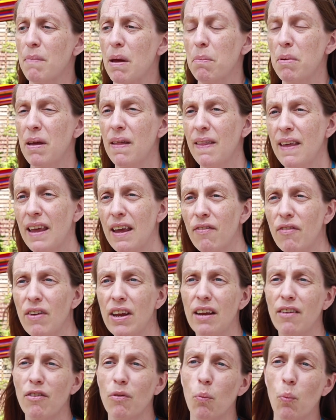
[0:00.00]
maybe in the
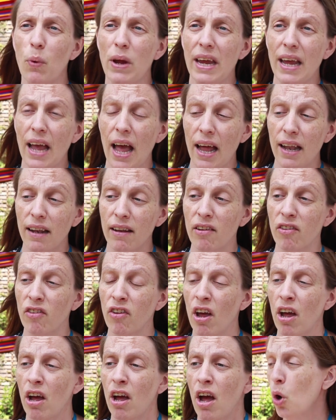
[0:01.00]
evenings and
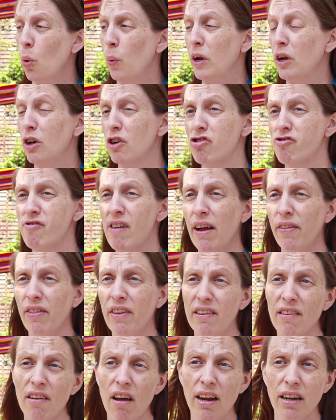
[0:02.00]
weekends. We looked around
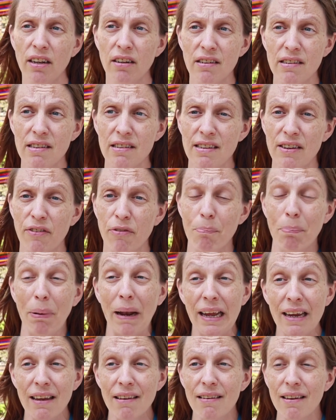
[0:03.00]
the site, looked at different
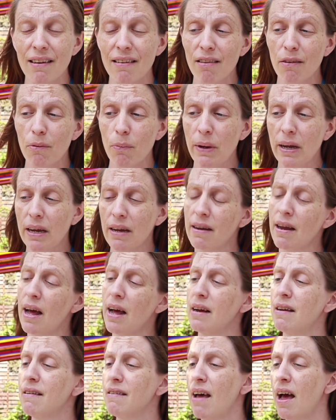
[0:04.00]
places that we could
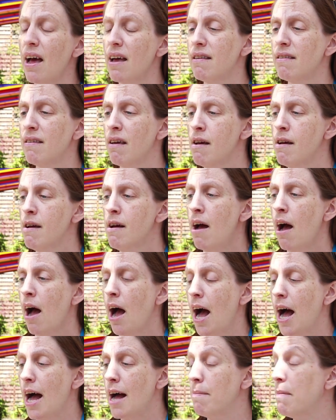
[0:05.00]
access
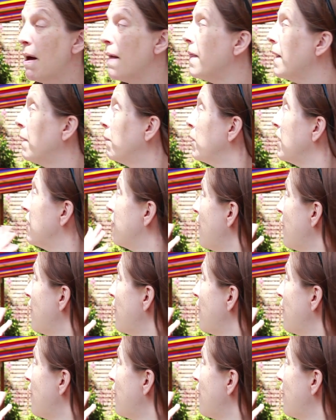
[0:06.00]
um, and then we